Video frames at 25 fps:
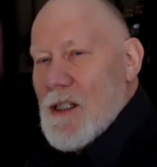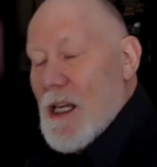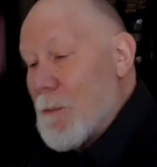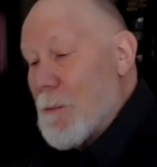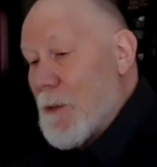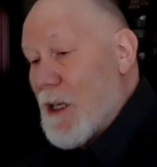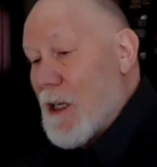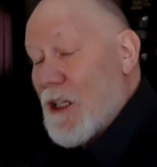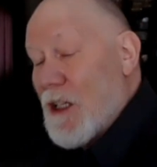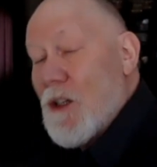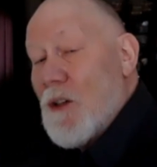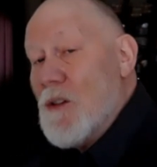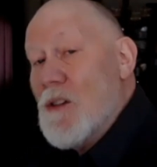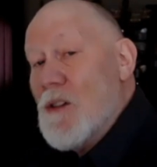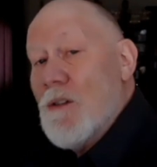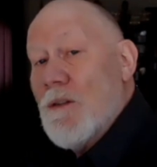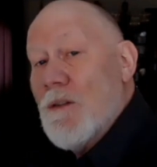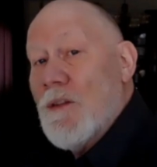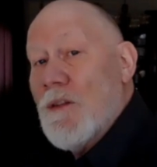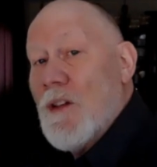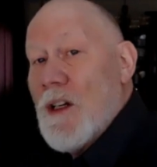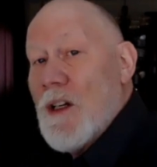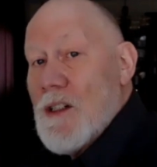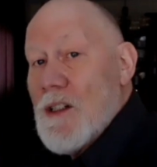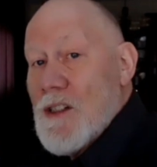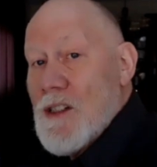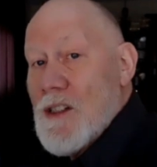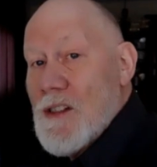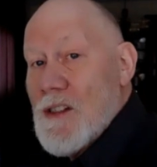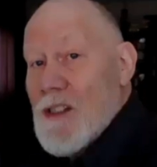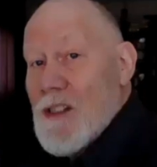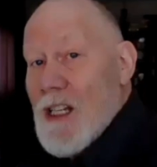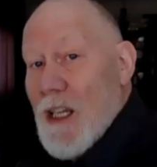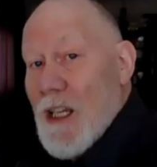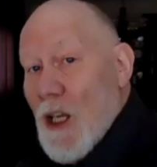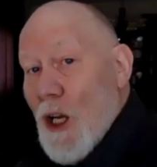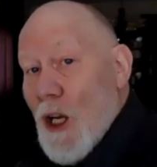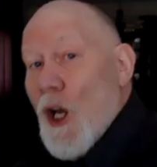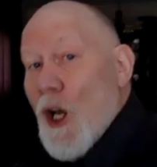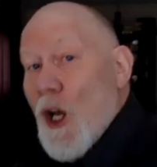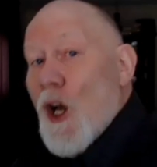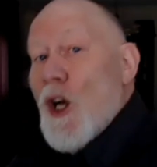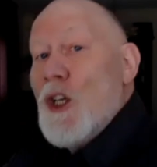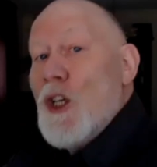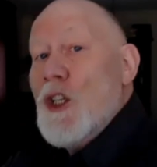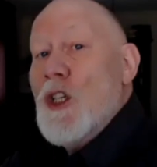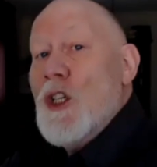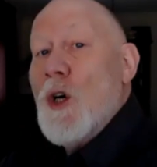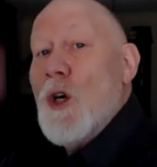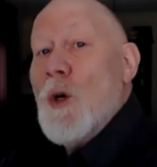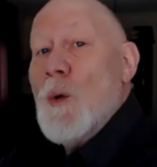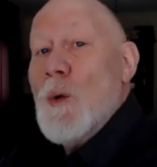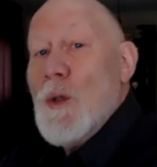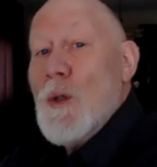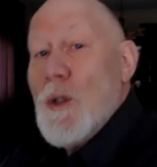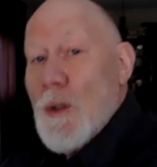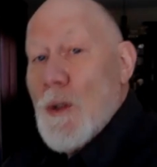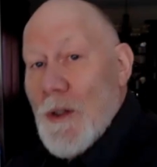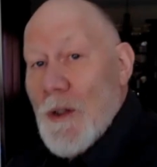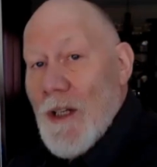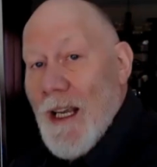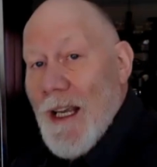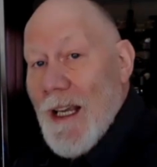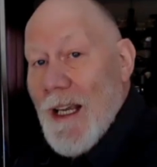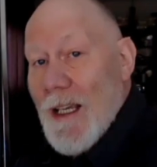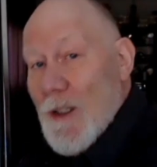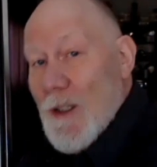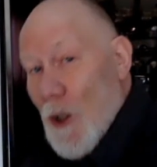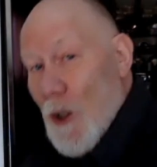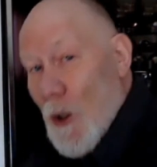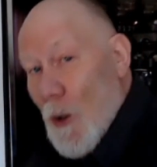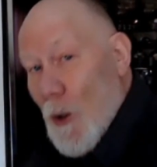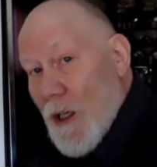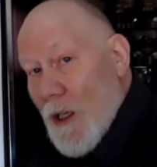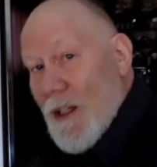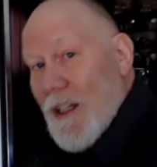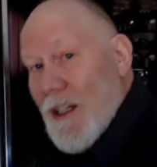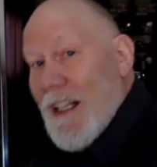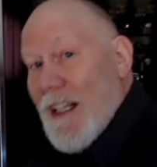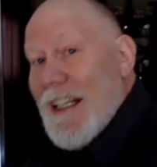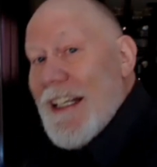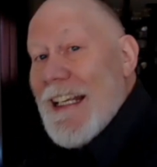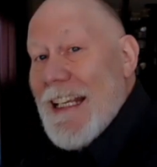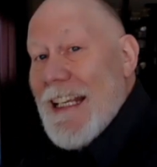I might go so far as to say, co-create or